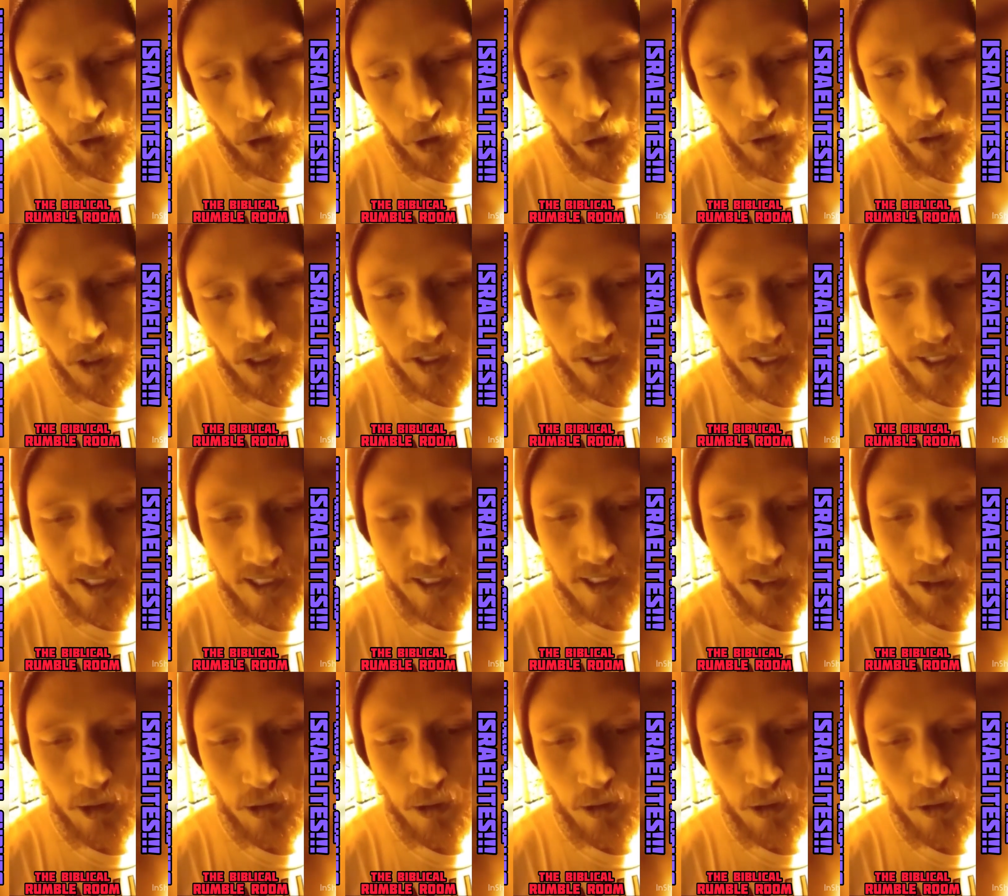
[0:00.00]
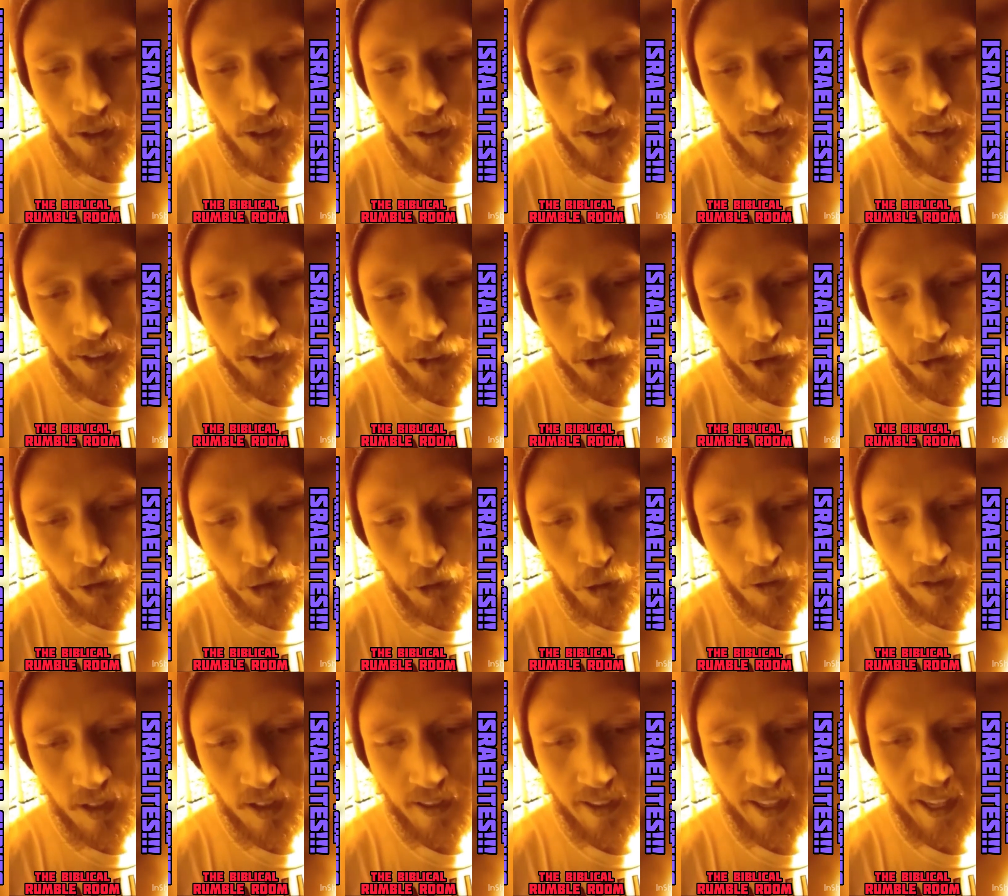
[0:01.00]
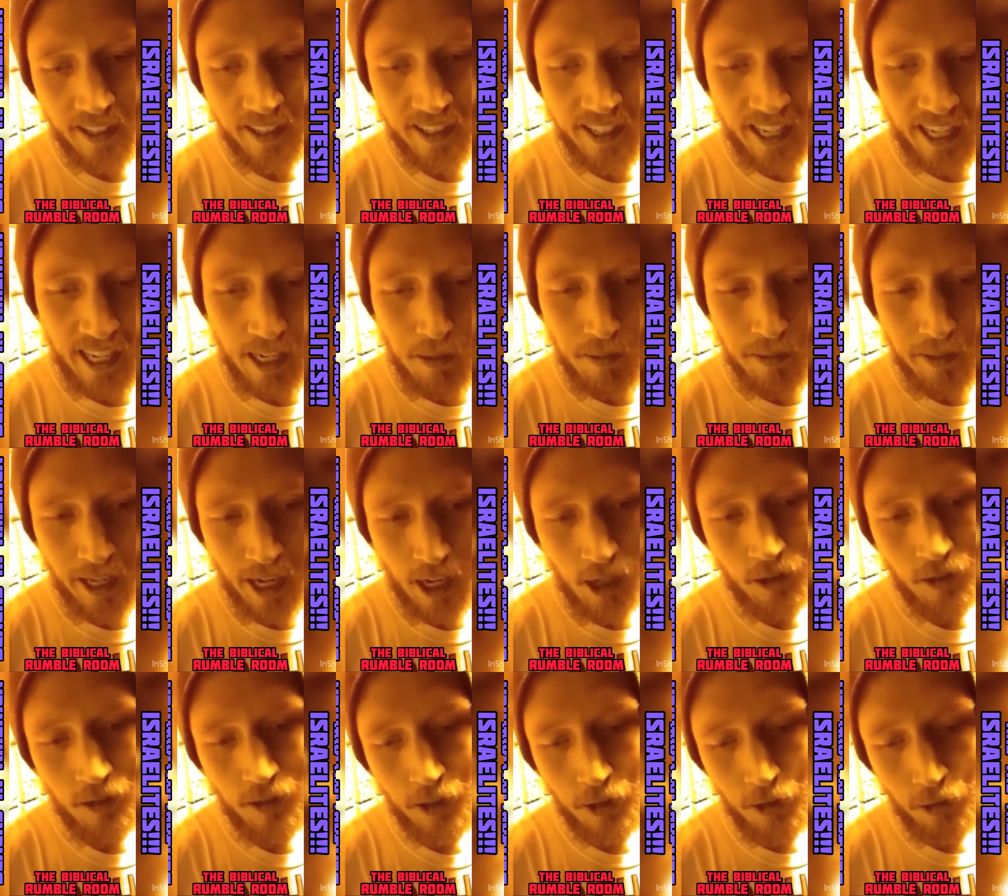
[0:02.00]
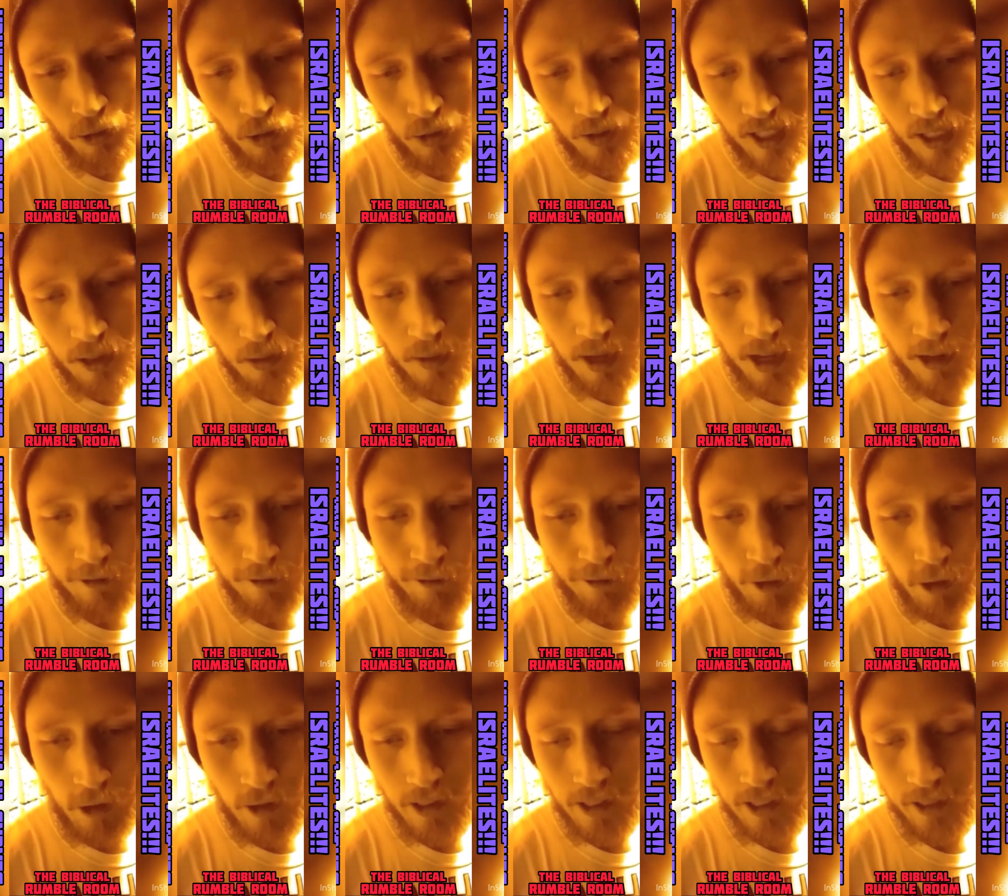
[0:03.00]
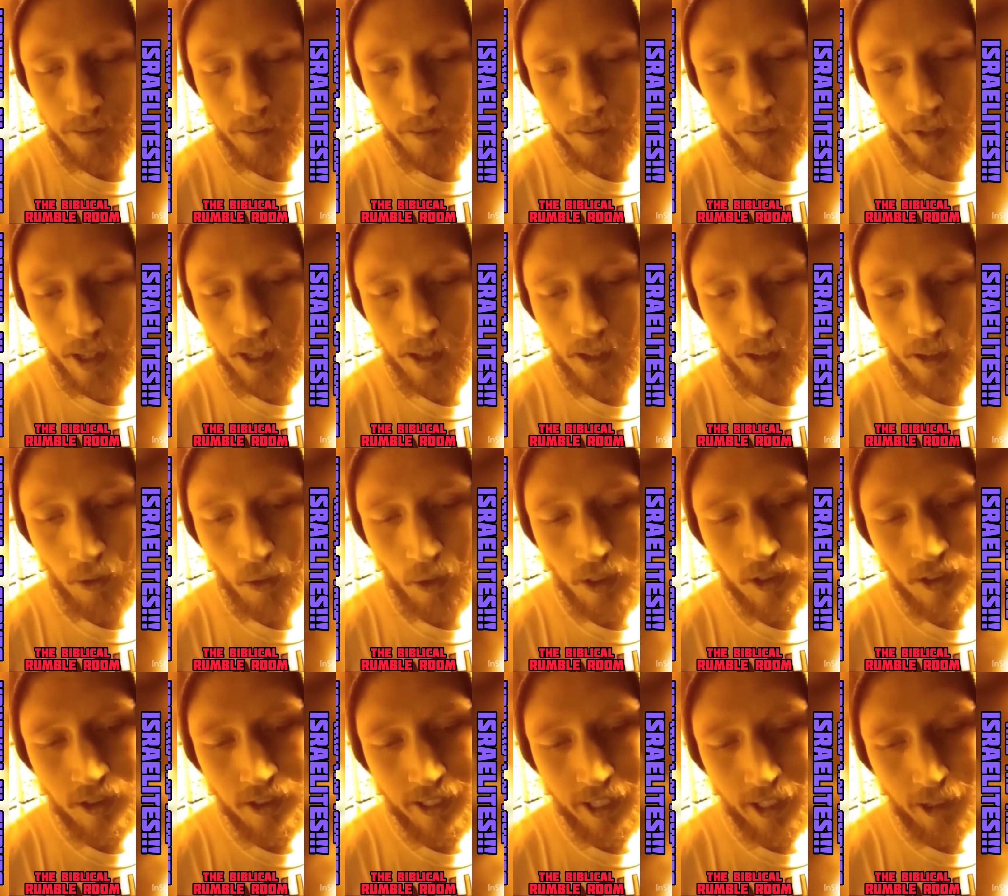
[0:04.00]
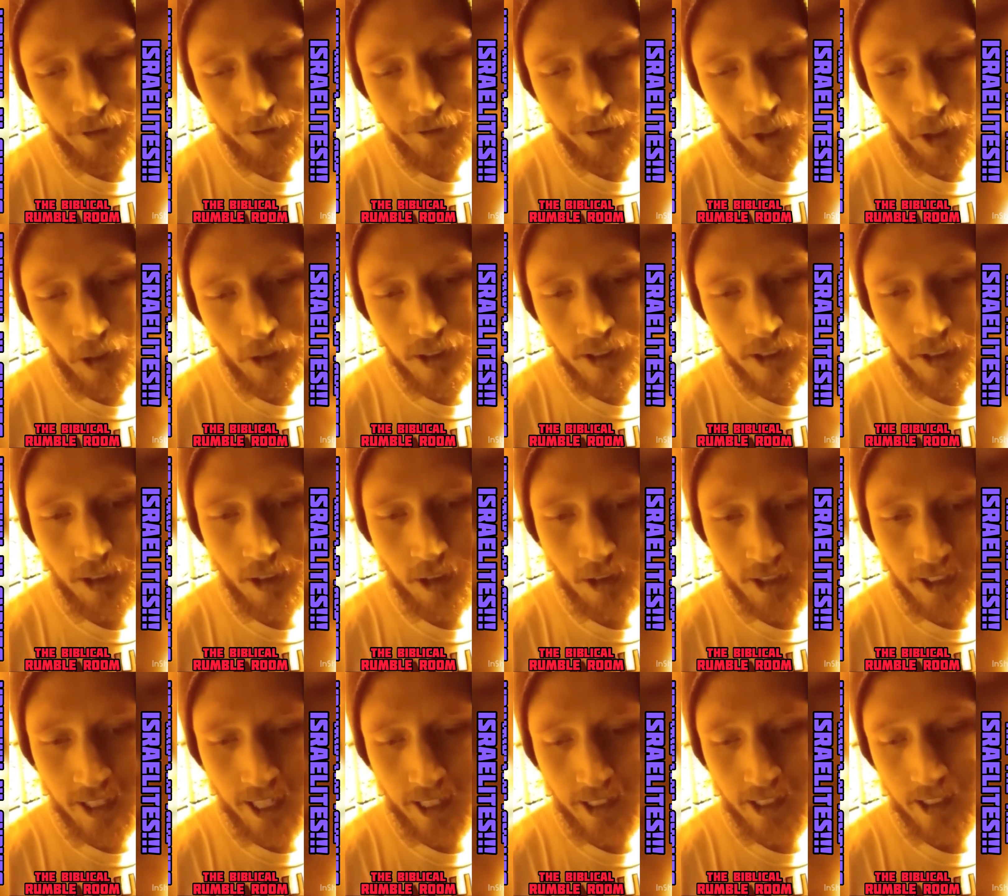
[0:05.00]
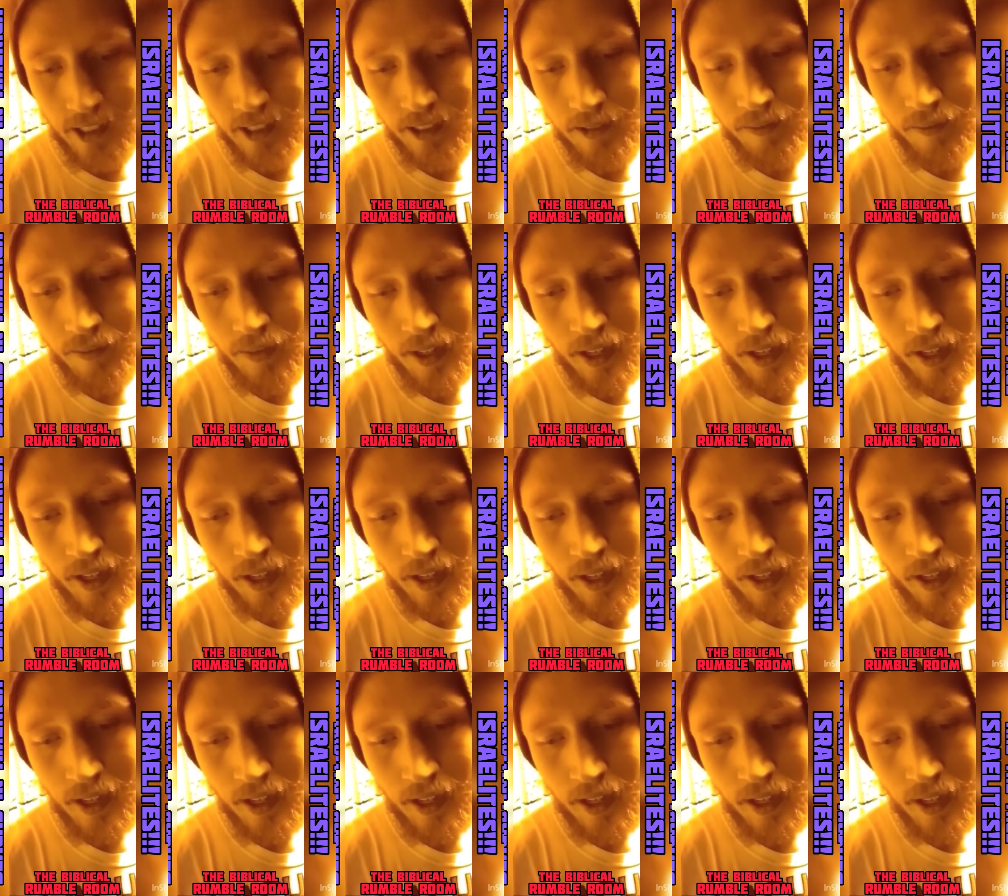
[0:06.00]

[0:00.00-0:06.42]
cling to the truth that came down through them and for them. In other words, they're first, you're second.